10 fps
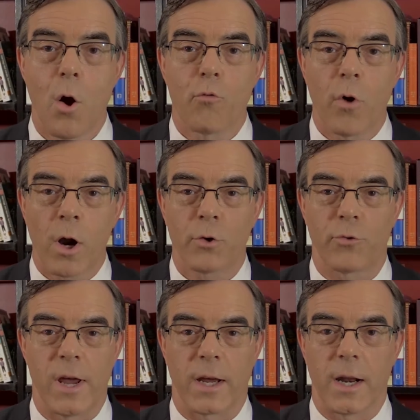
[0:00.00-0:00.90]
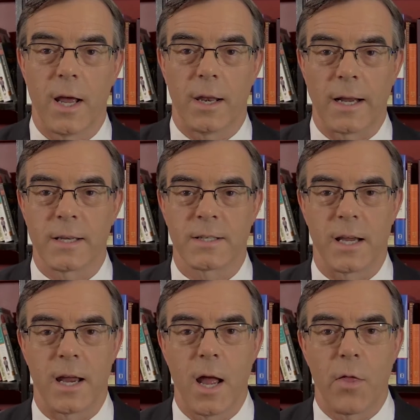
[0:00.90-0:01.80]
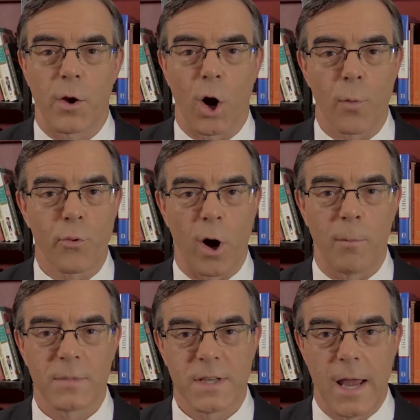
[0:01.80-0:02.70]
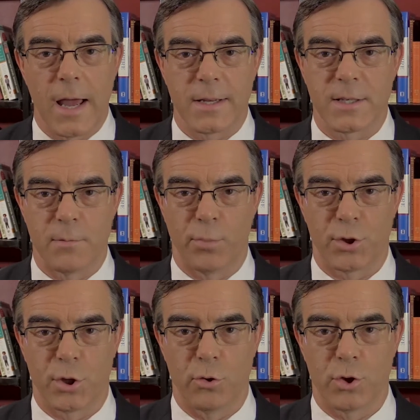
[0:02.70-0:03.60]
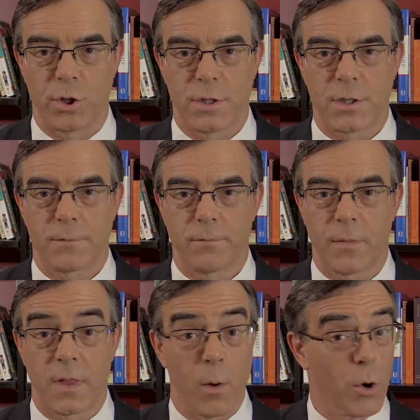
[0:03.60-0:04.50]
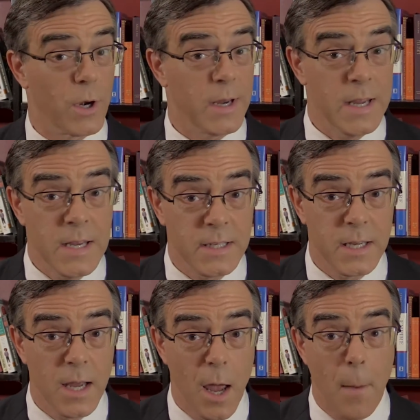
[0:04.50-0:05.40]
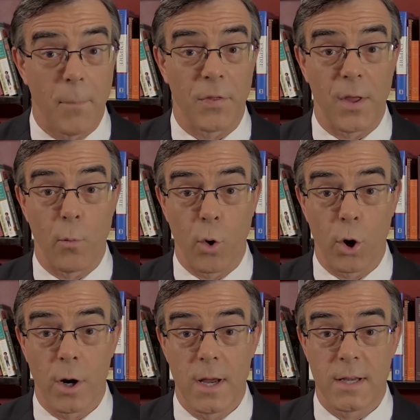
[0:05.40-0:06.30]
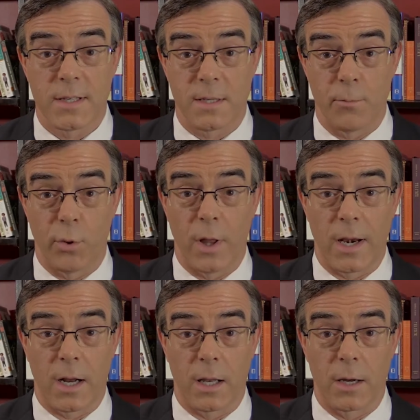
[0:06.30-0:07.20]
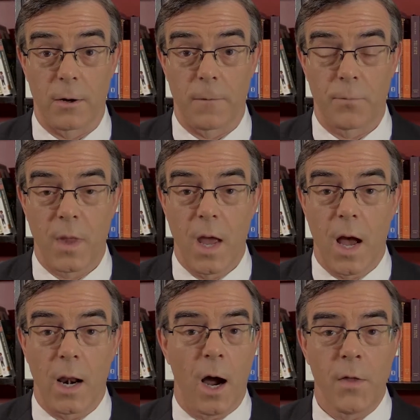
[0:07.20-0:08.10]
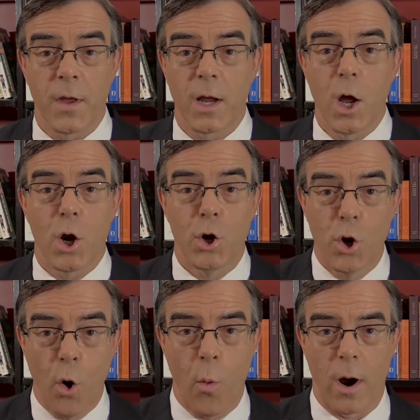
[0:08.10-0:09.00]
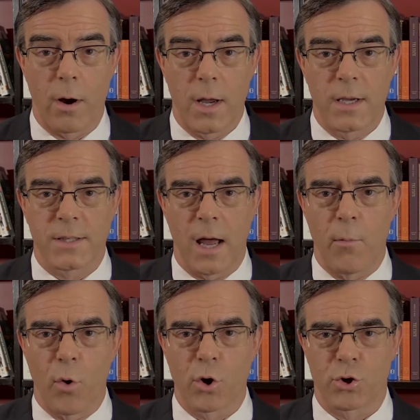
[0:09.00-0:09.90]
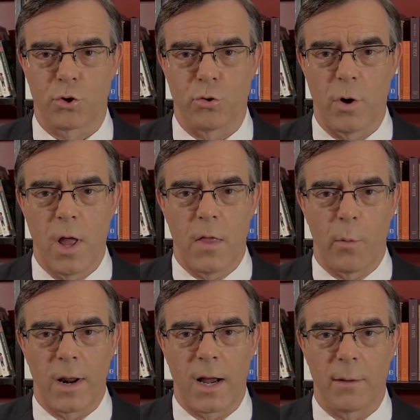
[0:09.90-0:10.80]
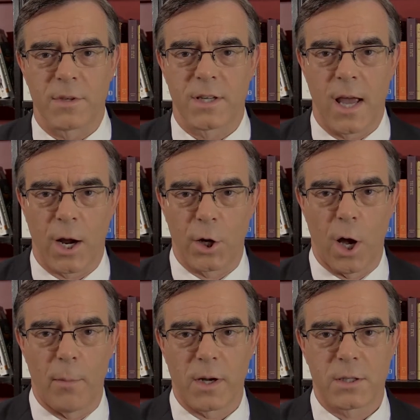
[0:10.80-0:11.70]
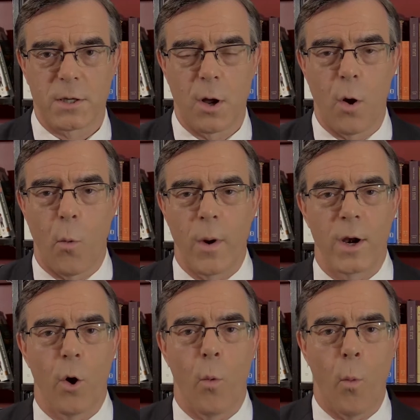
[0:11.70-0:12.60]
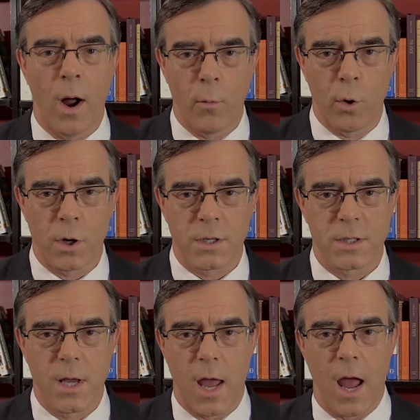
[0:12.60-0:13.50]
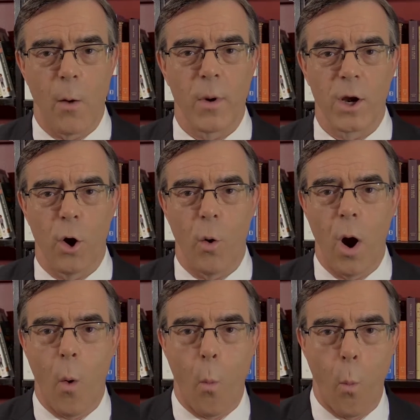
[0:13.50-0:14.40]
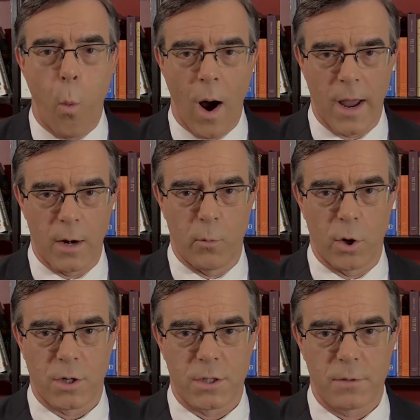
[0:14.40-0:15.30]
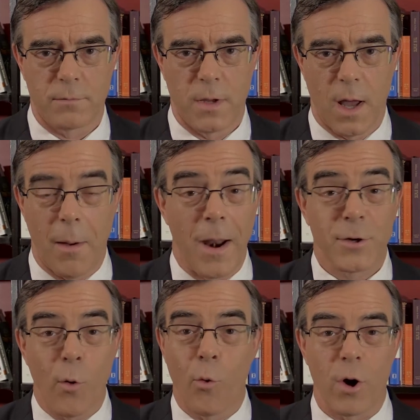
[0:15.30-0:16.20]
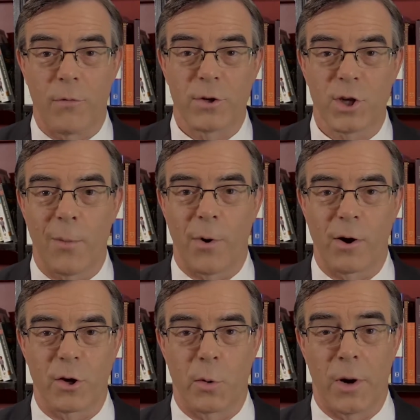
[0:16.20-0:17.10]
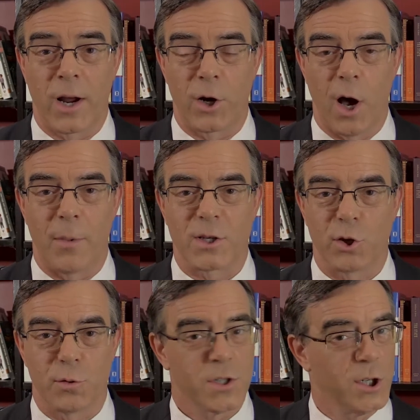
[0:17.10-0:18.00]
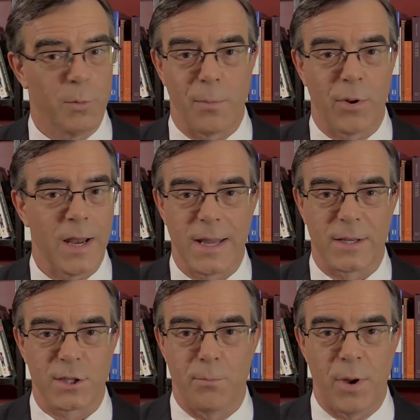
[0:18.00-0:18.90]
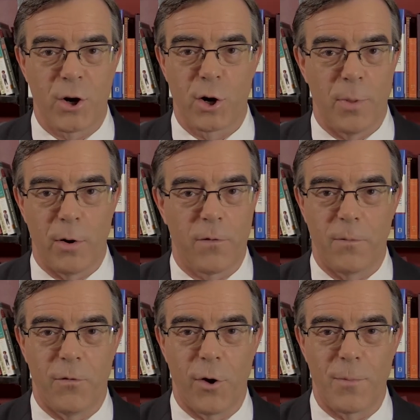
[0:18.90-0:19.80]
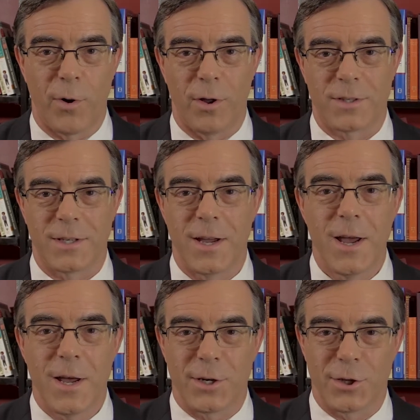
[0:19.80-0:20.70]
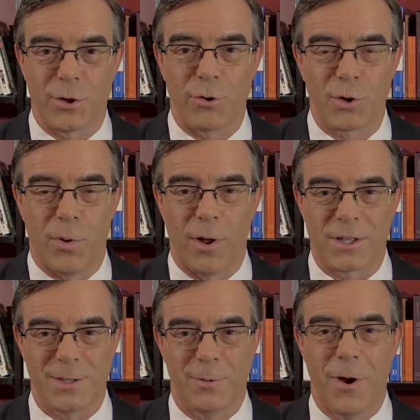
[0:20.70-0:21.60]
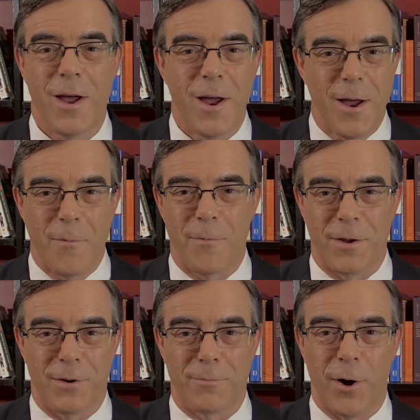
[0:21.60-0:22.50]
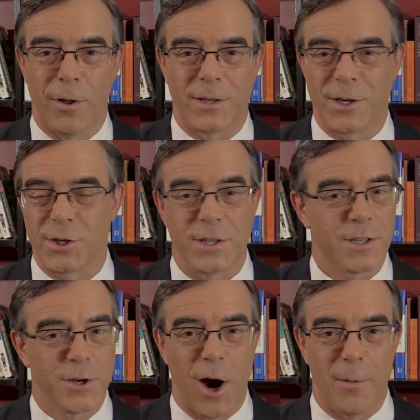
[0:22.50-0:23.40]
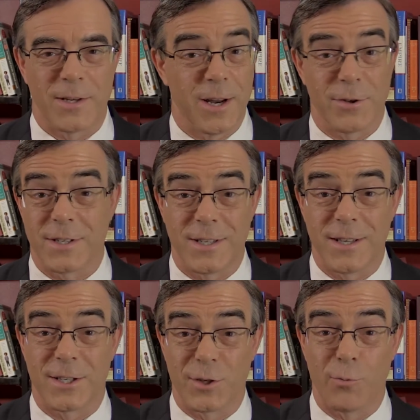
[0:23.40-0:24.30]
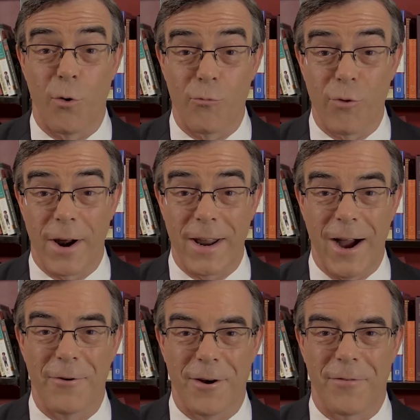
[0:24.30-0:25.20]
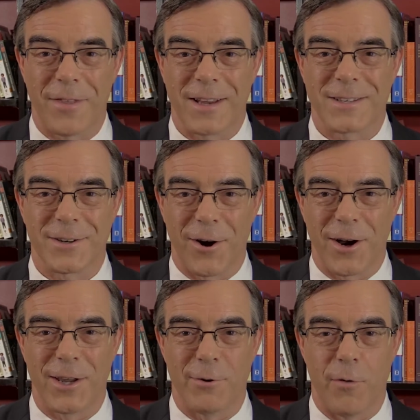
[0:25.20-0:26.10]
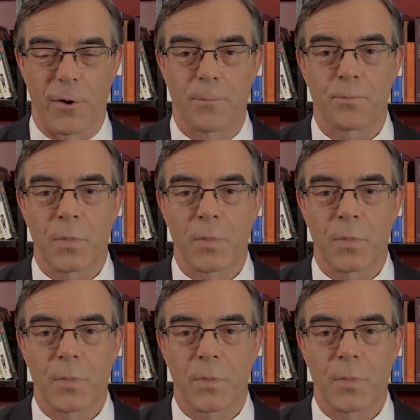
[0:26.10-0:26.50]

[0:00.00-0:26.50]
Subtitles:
Ronald Reagan liked to say that our problems had simple solutions. They weren't easy, but they were simple and clear. And I think nowhere is that more true than when it comes to economics. We know what works, and we know why it works. And don't worry, if we stop arguing about economics, there'll still be plenty else to bicker about, from foreign policy to social policy. Politicians, commentators, and citizens won't run out of things to argue over.